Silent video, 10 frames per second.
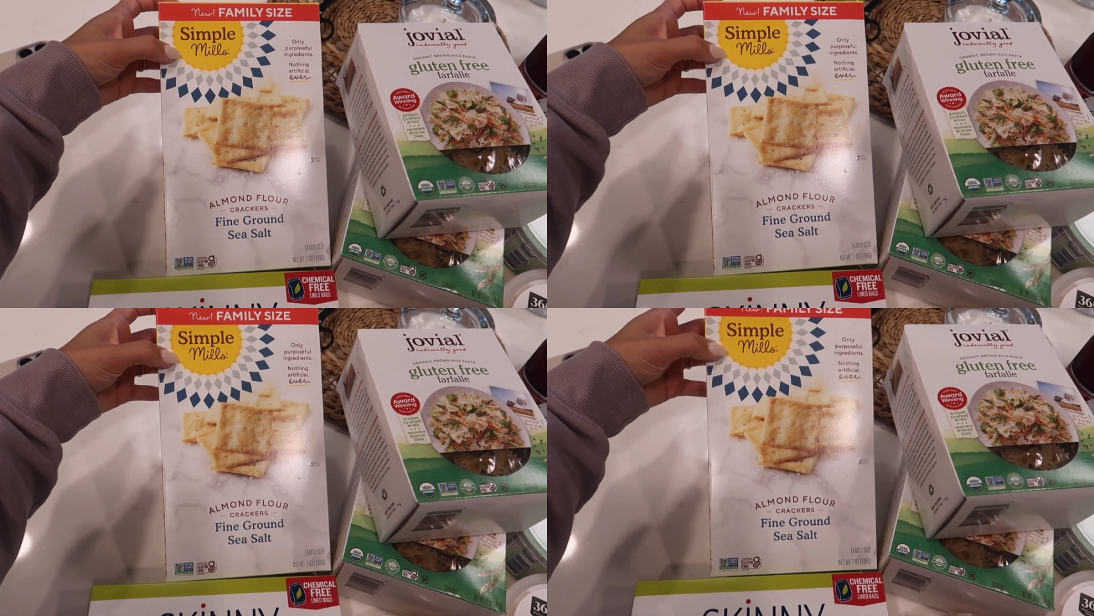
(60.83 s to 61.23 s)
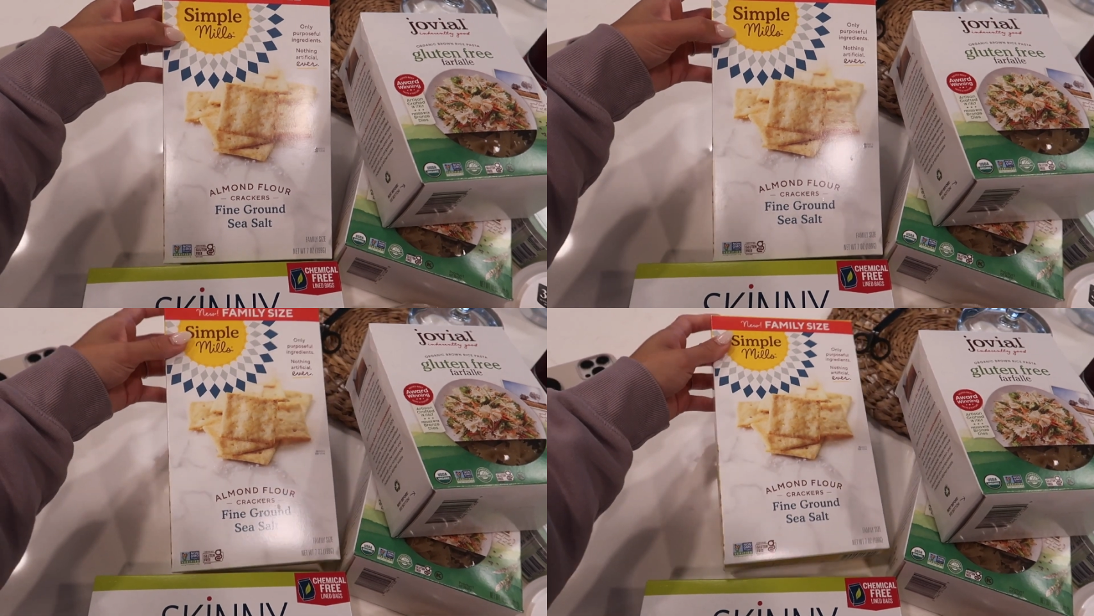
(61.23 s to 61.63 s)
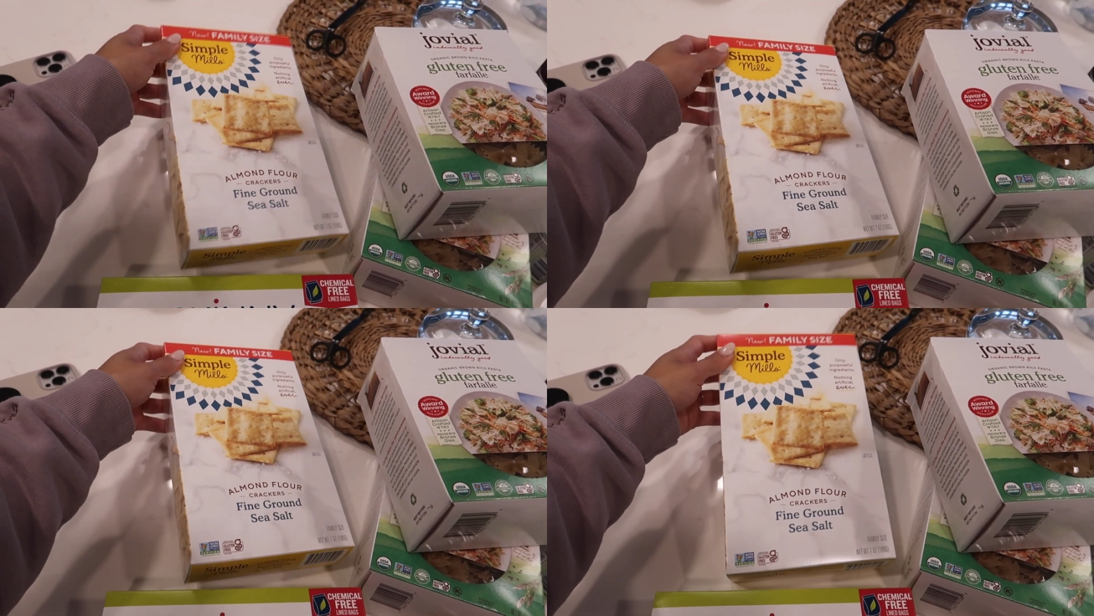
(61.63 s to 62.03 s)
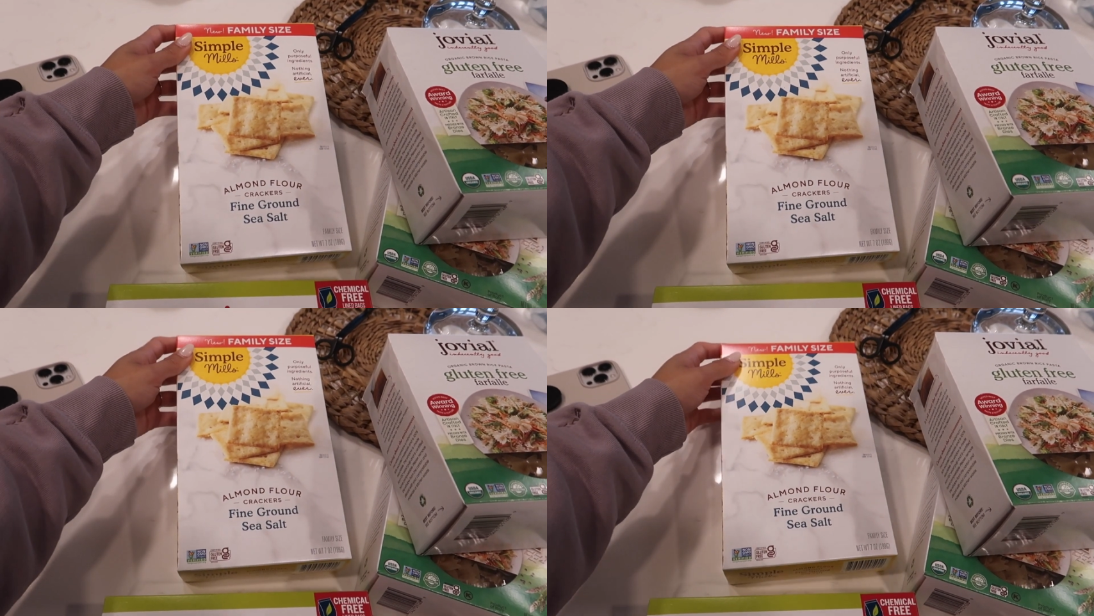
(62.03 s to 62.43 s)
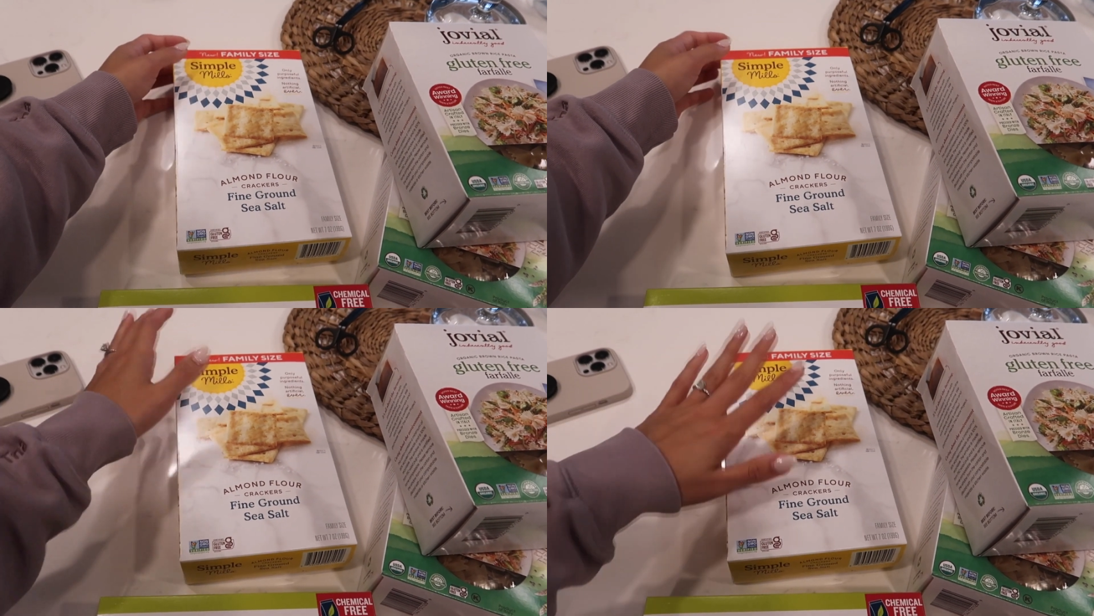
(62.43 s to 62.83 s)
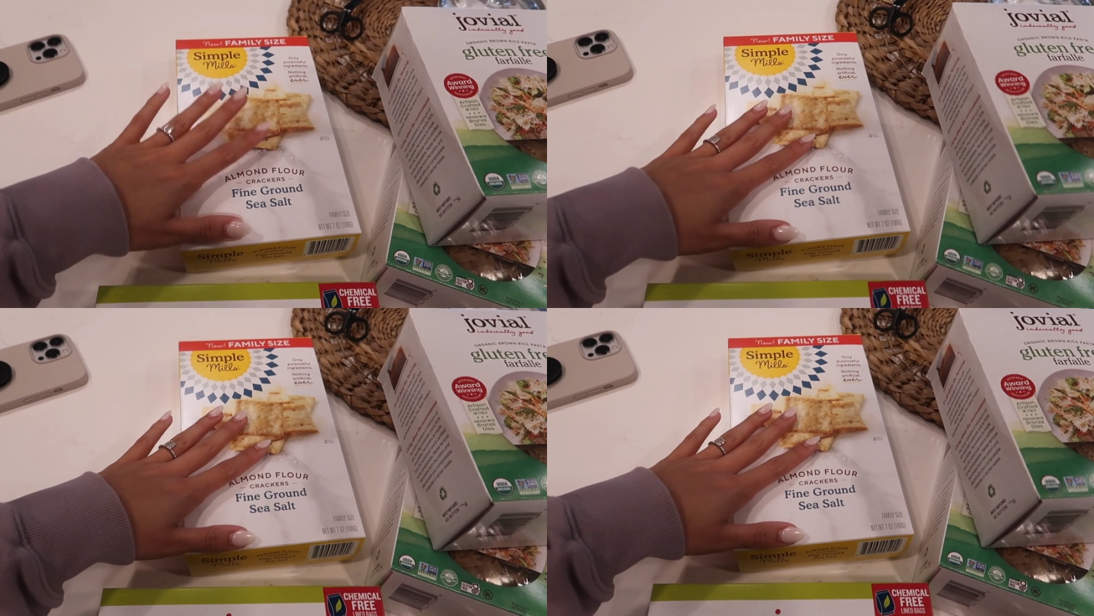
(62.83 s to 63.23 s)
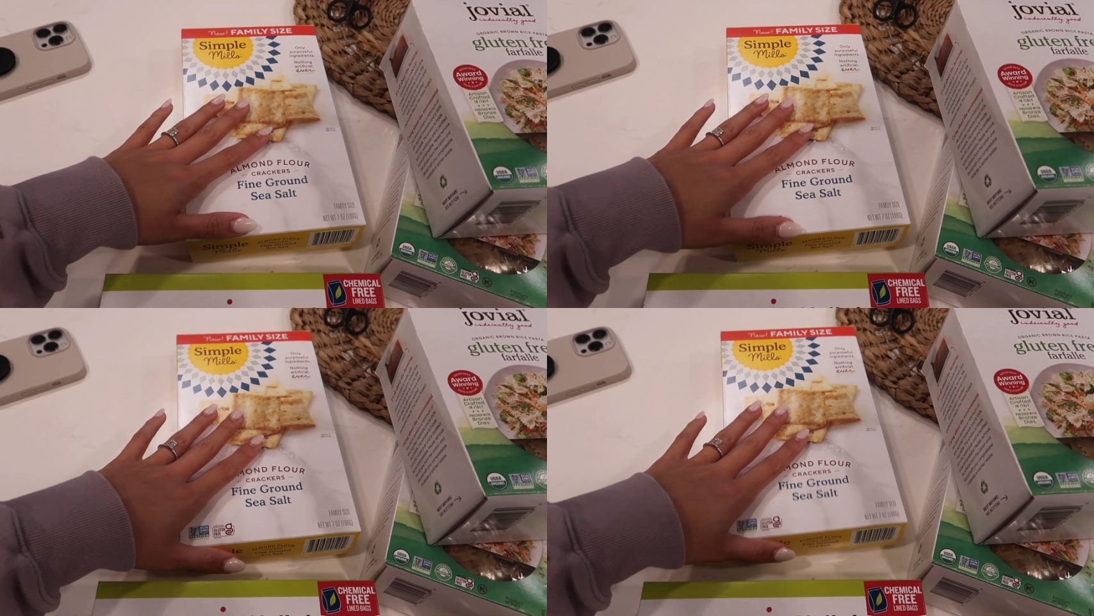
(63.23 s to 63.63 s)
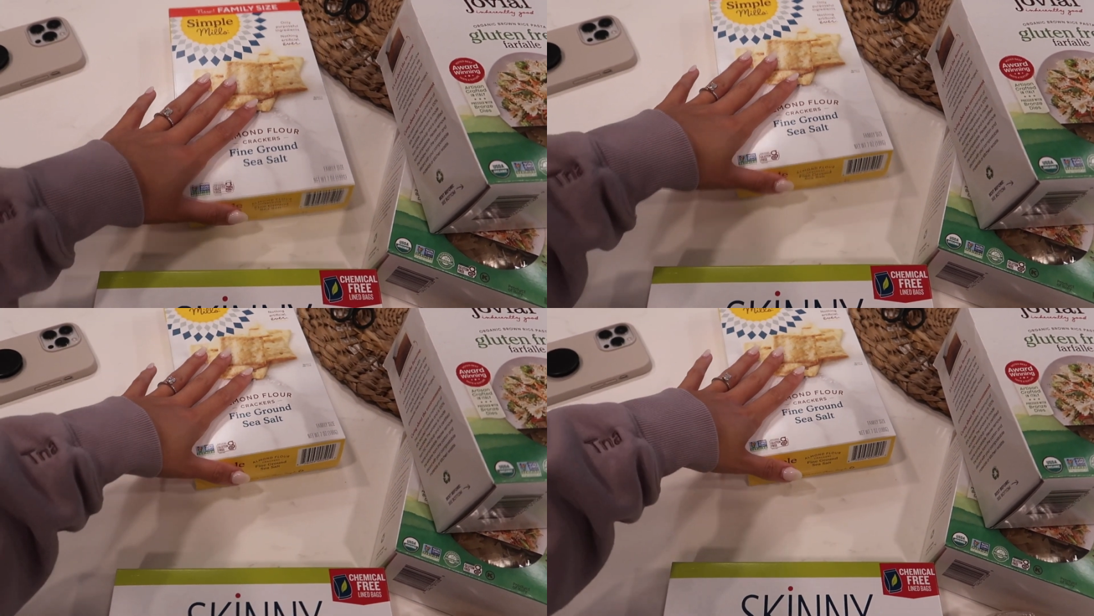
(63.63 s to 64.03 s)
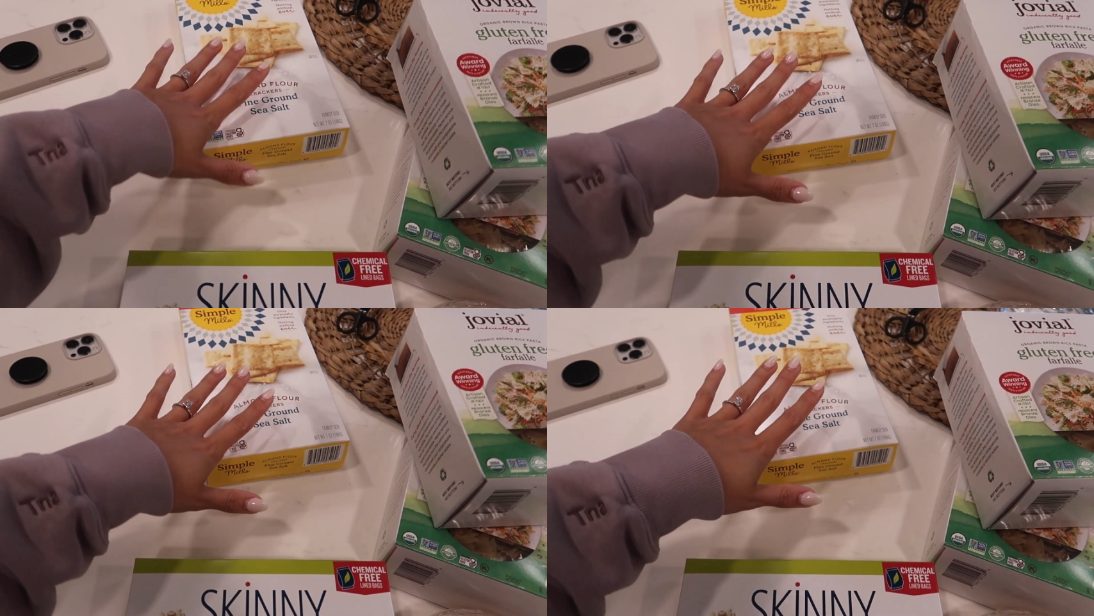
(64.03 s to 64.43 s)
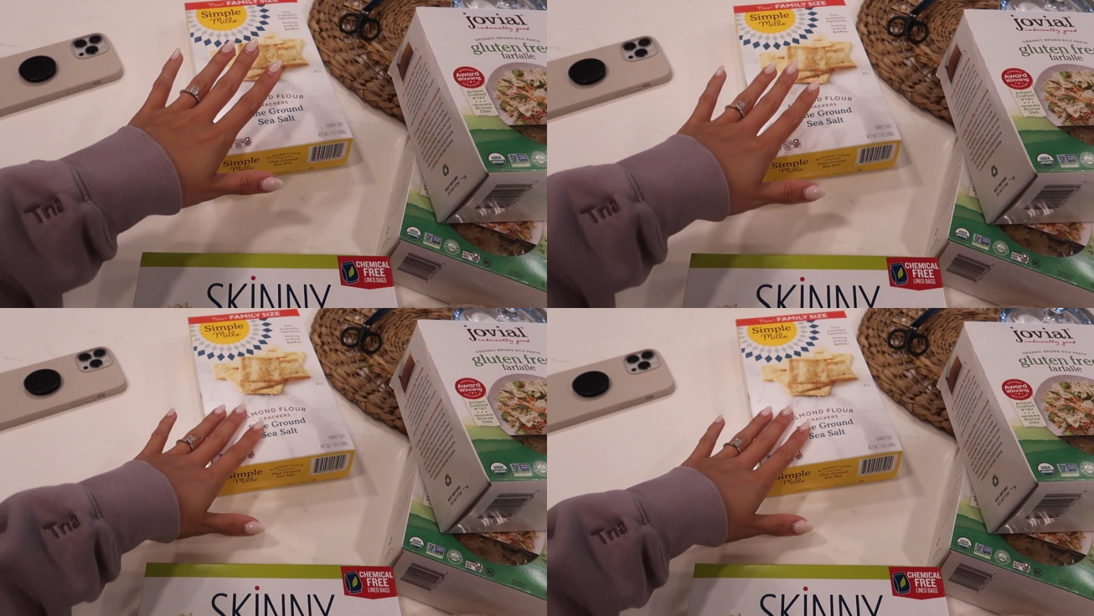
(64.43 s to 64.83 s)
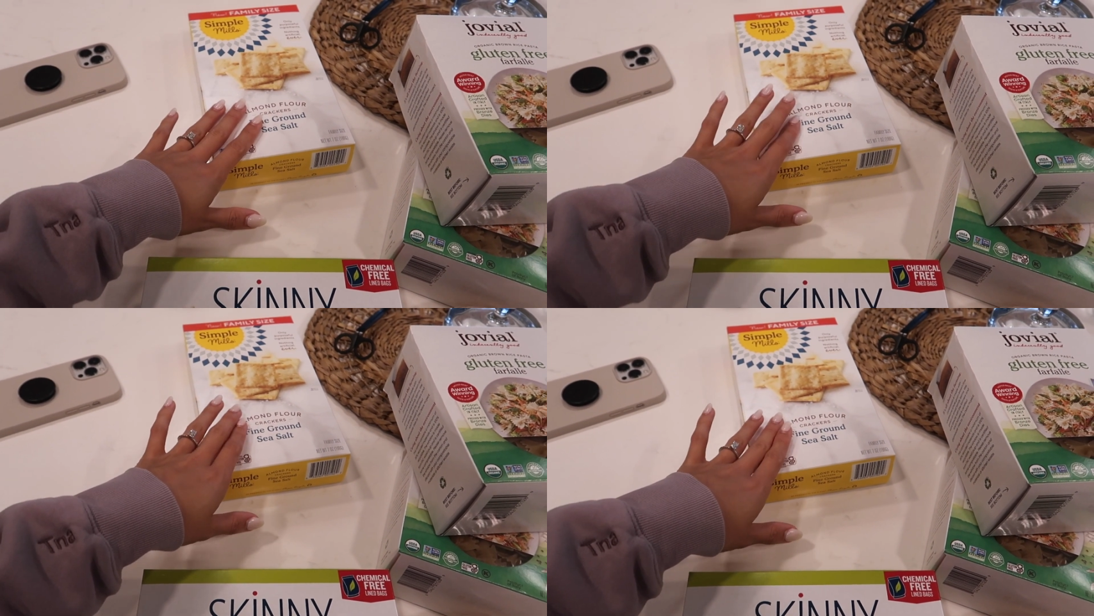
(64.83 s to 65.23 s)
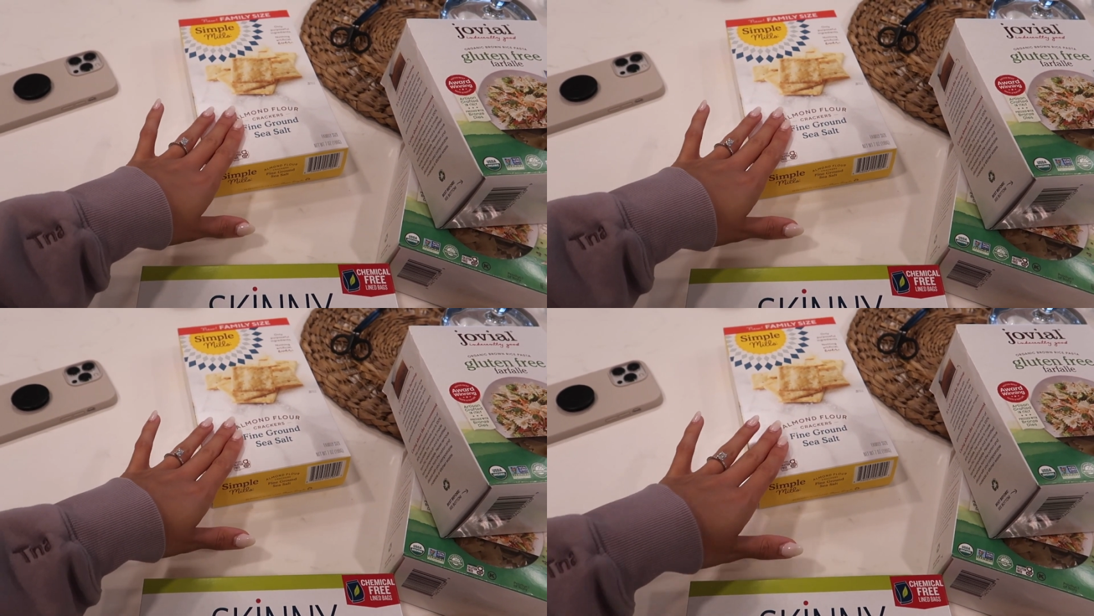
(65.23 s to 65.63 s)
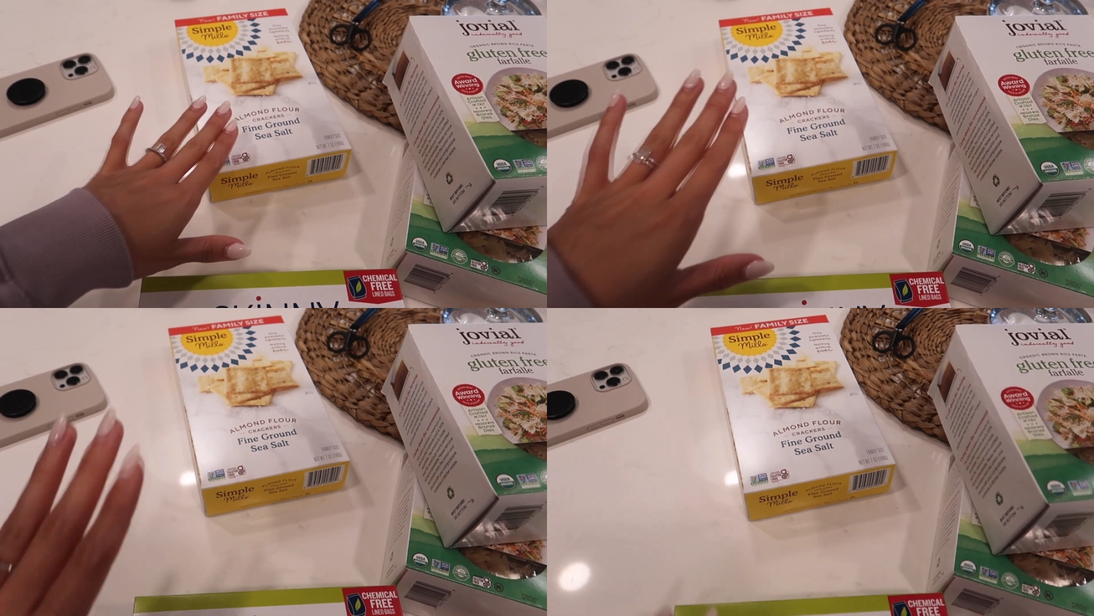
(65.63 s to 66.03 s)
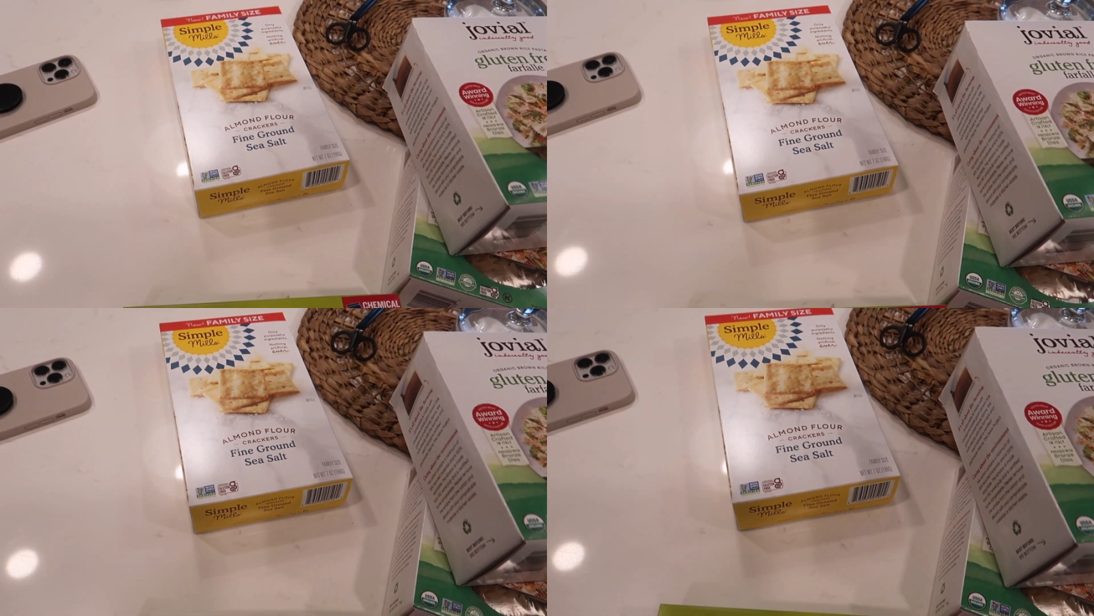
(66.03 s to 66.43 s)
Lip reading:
(no speaker visible)